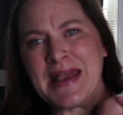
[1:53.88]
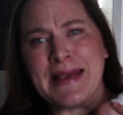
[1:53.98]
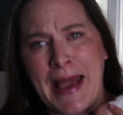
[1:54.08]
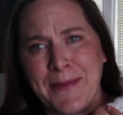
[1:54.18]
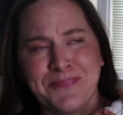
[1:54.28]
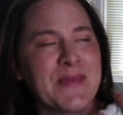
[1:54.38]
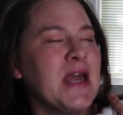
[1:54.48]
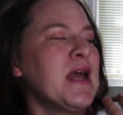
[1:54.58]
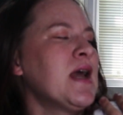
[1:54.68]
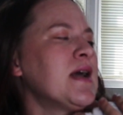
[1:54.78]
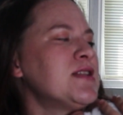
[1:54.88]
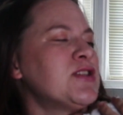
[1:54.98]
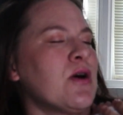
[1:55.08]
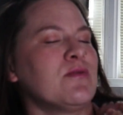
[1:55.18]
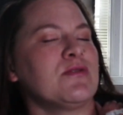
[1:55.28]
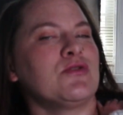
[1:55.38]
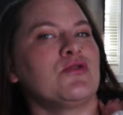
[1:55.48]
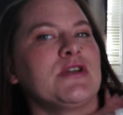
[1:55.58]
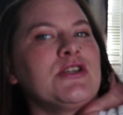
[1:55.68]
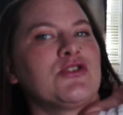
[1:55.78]
Yeah. So,
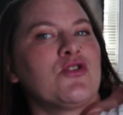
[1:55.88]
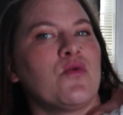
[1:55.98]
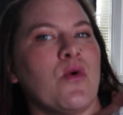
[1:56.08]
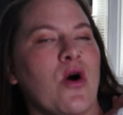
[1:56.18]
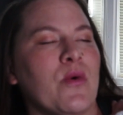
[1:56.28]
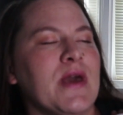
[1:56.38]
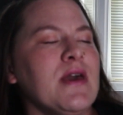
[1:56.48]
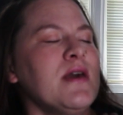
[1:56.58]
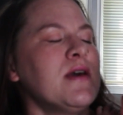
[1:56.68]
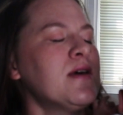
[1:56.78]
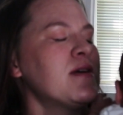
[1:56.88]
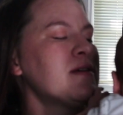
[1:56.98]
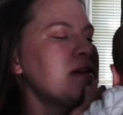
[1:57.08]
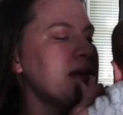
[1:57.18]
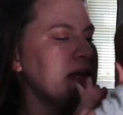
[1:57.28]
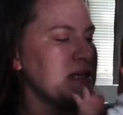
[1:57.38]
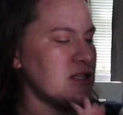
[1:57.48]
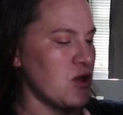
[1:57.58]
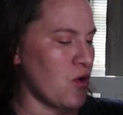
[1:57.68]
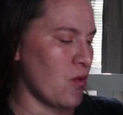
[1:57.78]
oh, he's growing. He
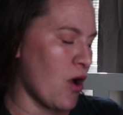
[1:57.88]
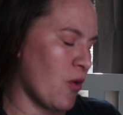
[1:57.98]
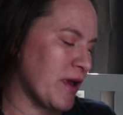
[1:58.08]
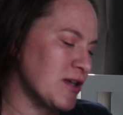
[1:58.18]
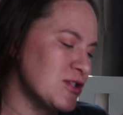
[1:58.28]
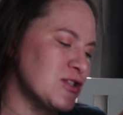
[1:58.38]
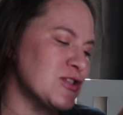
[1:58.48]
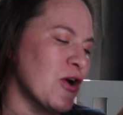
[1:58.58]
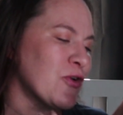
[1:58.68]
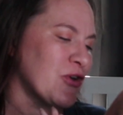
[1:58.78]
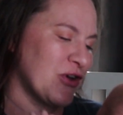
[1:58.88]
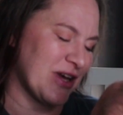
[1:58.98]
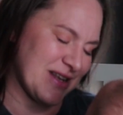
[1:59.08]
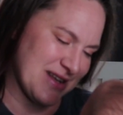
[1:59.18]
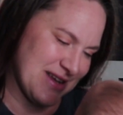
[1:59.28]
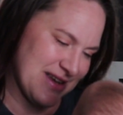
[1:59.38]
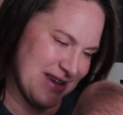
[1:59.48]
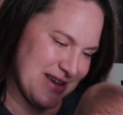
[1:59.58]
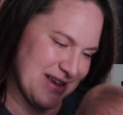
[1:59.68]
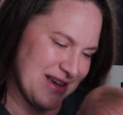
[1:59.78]
is growing so good.
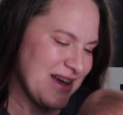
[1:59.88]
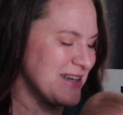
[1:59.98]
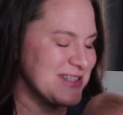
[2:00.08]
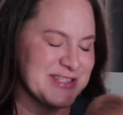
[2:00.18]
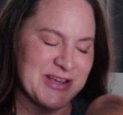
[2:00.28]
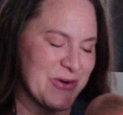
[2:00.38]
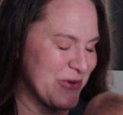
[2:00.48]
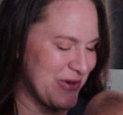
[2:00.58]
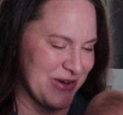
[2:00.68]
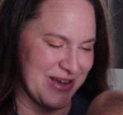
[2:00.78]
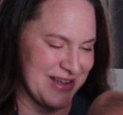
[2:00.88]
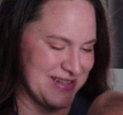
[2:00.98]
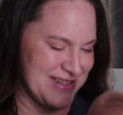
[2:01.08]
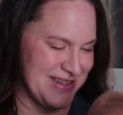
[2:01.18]
So good.